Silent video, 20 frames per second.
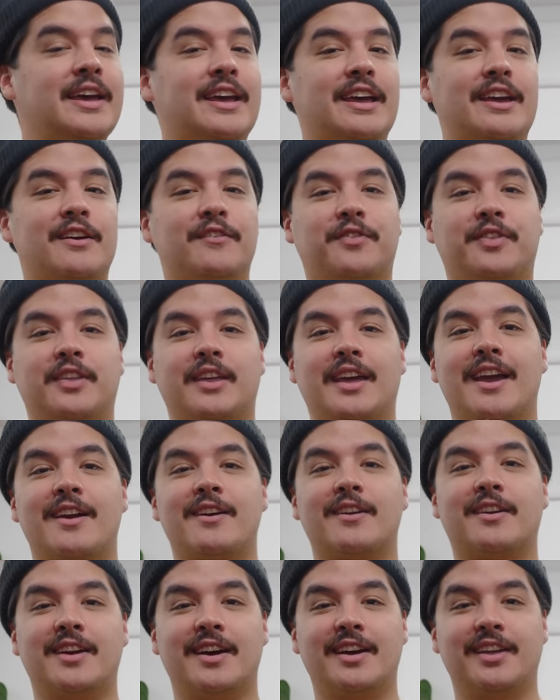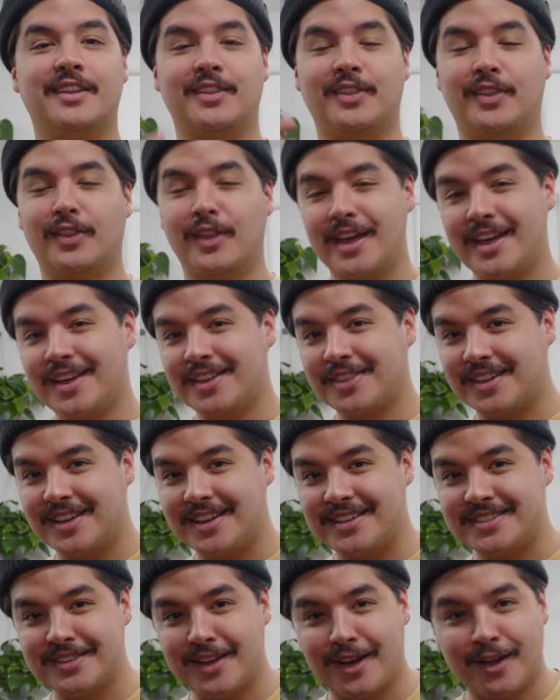if the haircut length
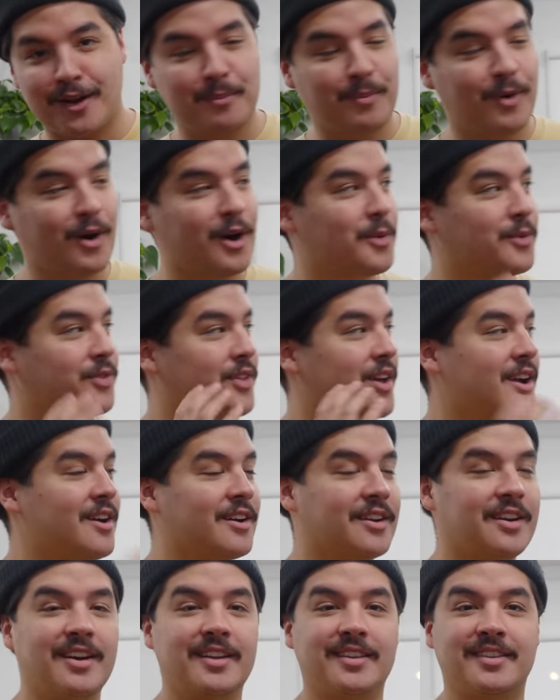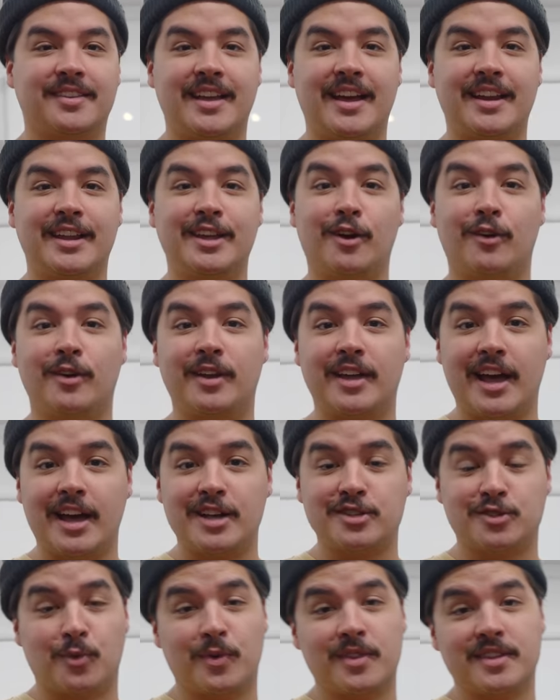is not on par with the haircut that he already has
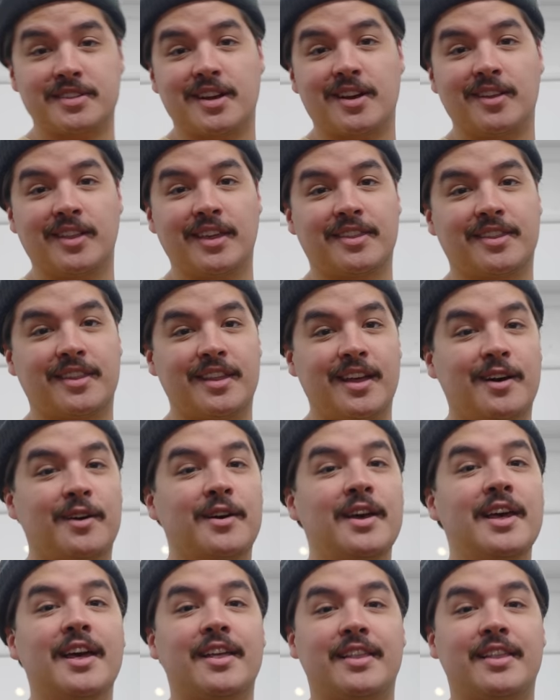or with his hair length now,